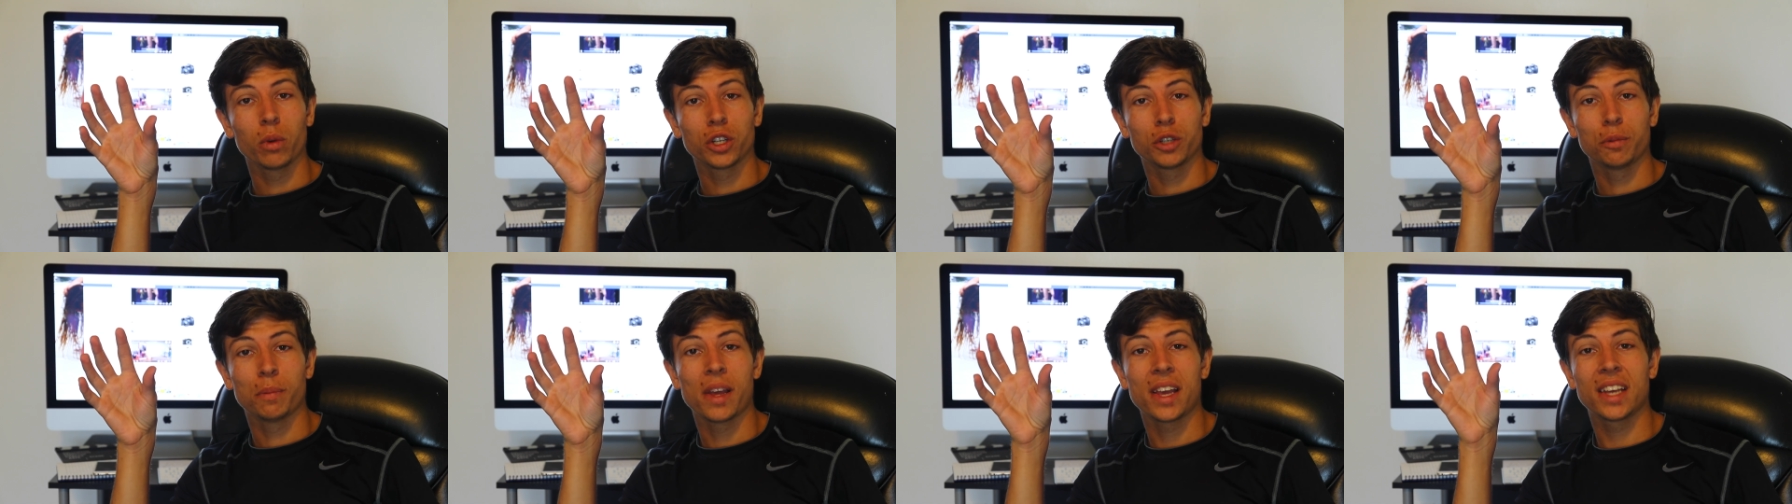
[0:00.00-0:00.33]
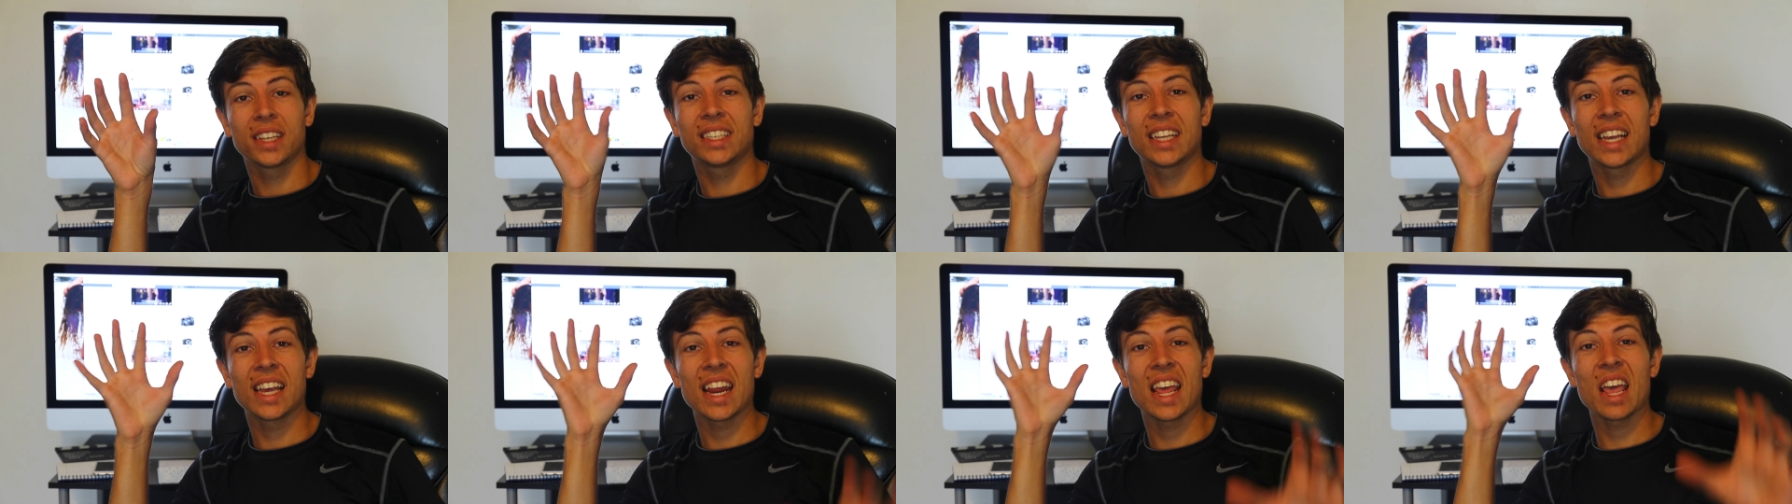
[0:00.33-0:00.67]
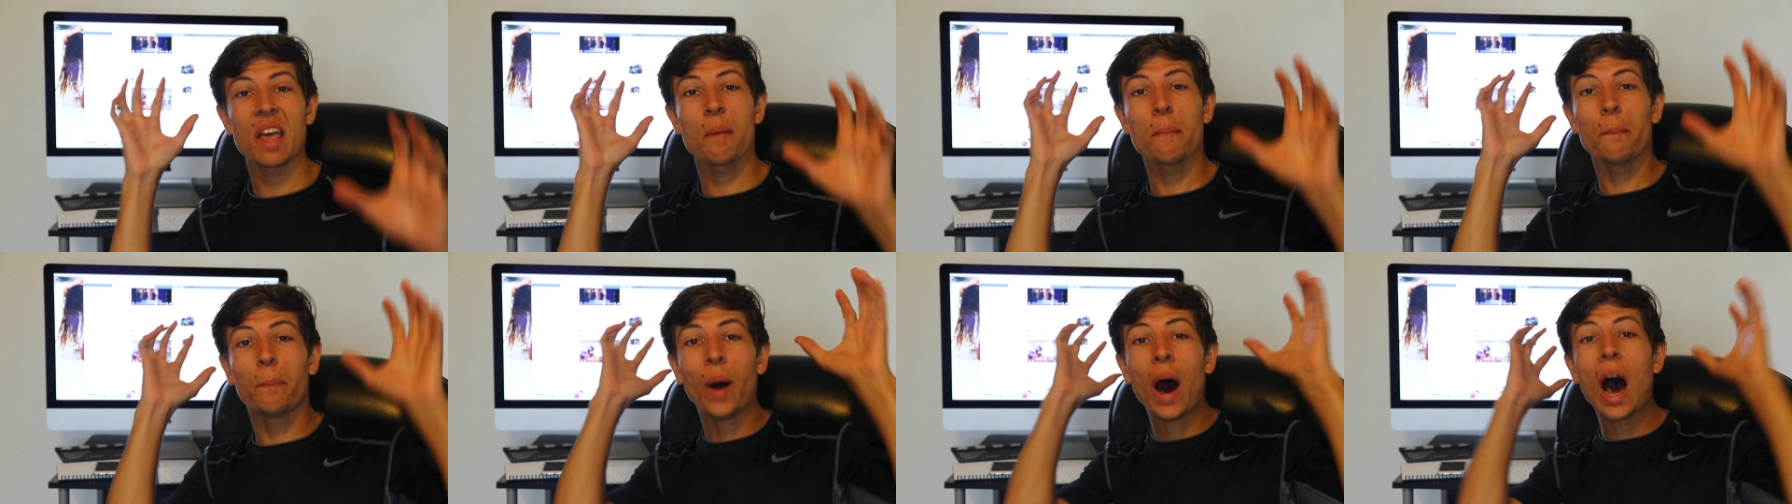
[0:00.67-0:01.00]
which makes it
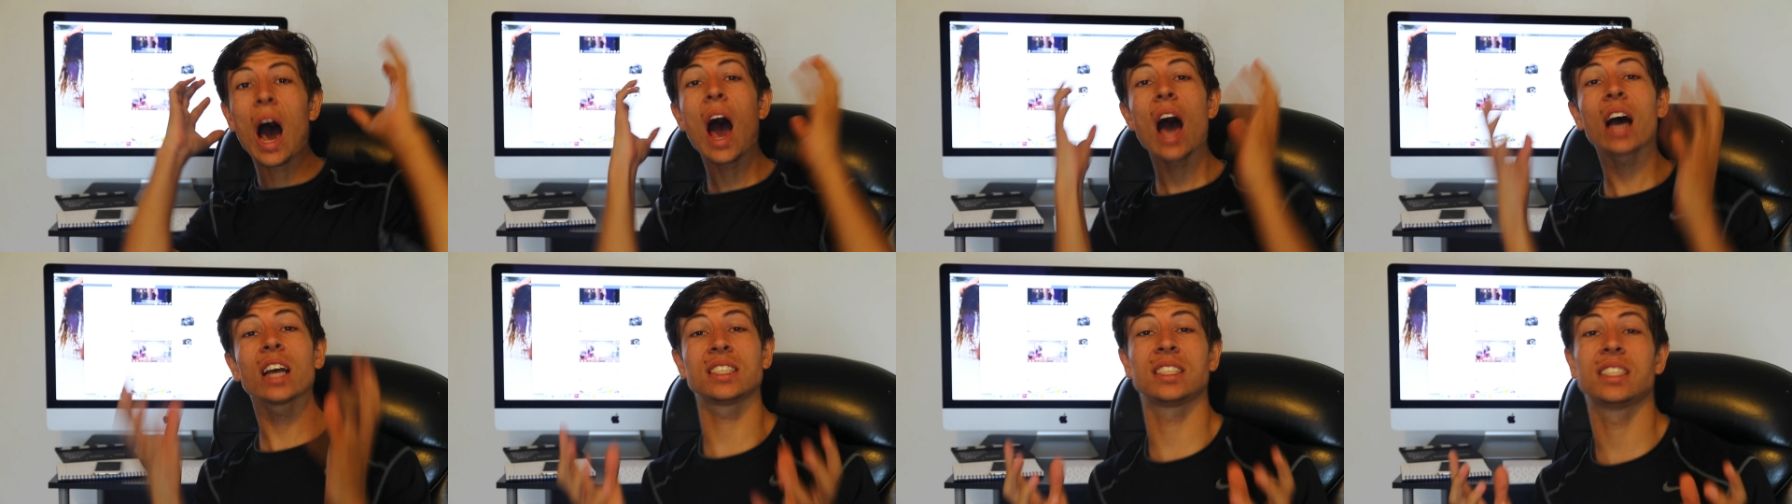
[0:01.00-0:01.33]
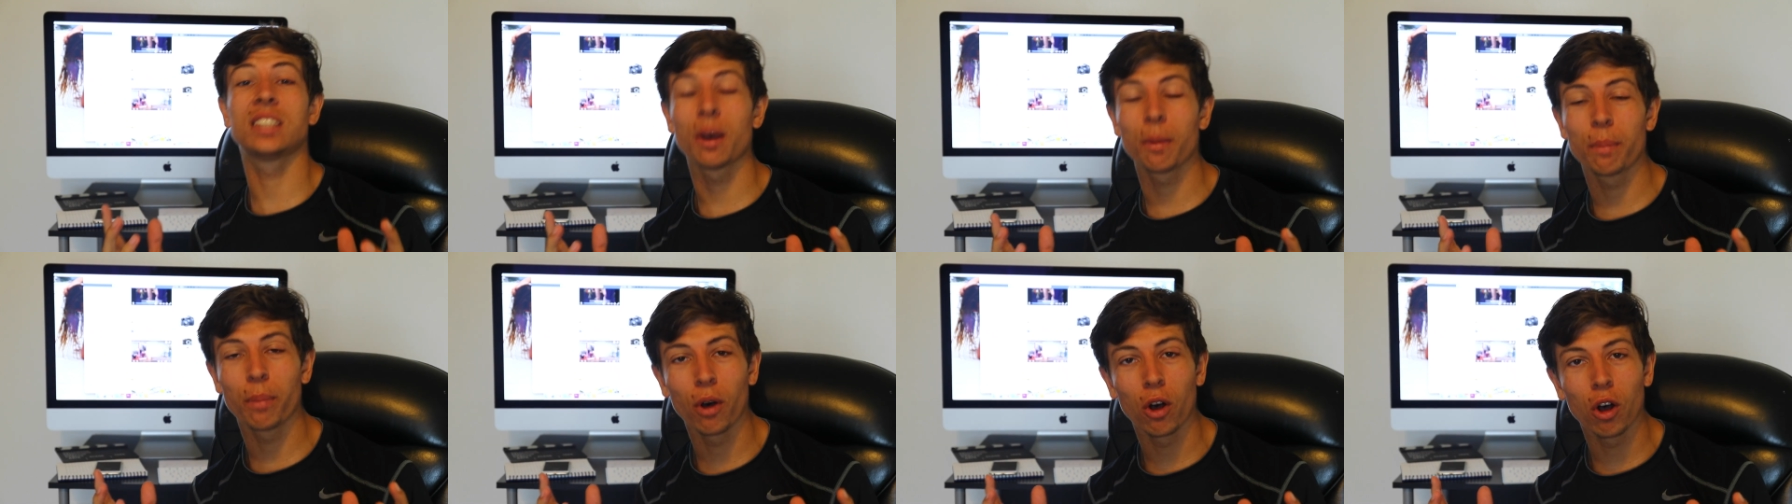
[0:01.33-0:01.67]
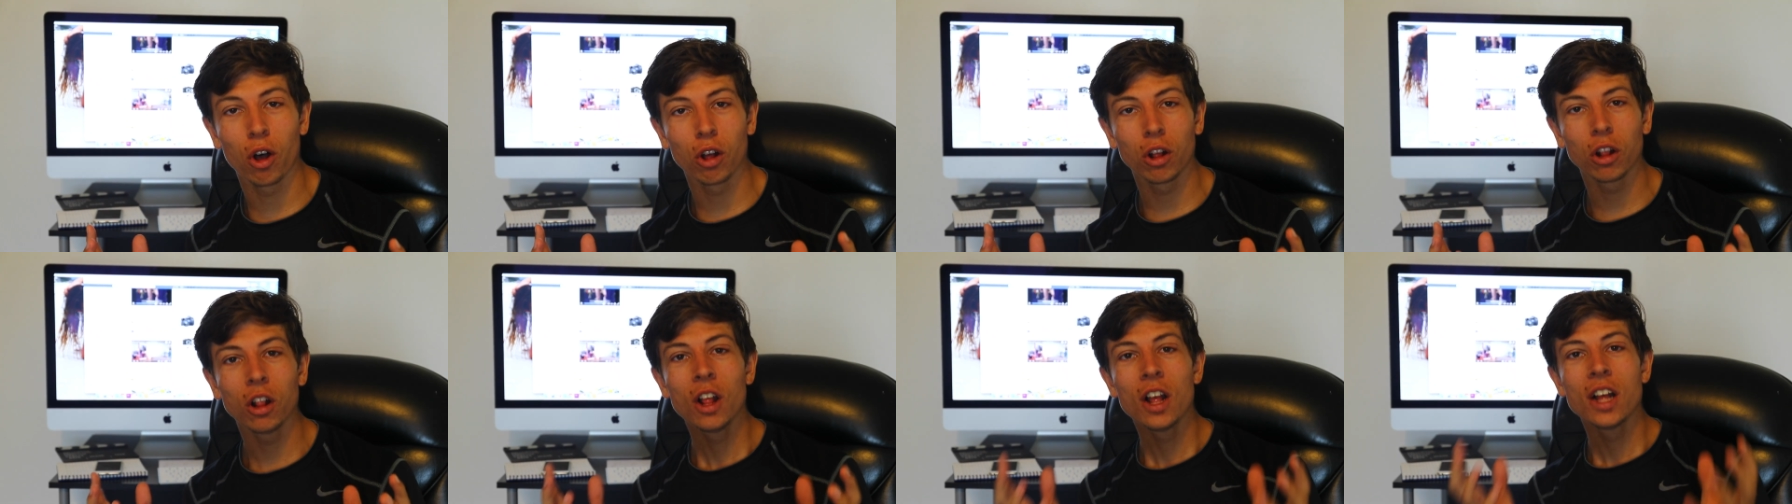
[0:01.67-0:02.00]

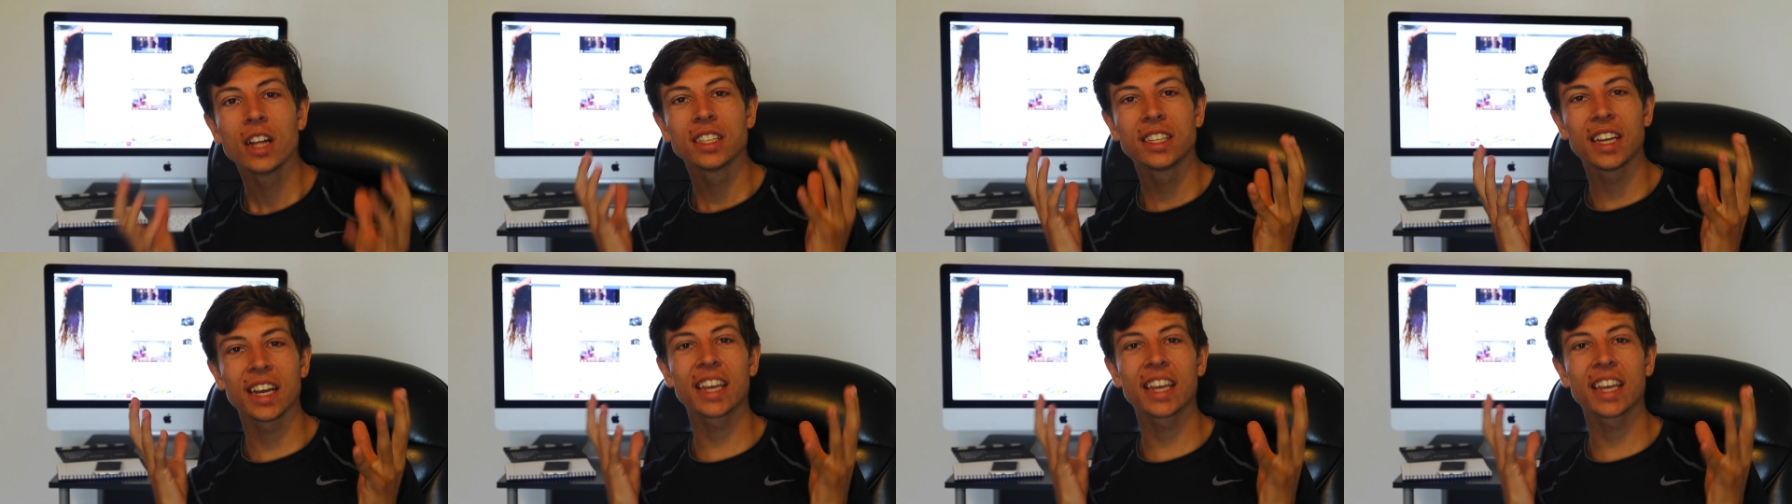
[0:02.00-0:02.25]
impossible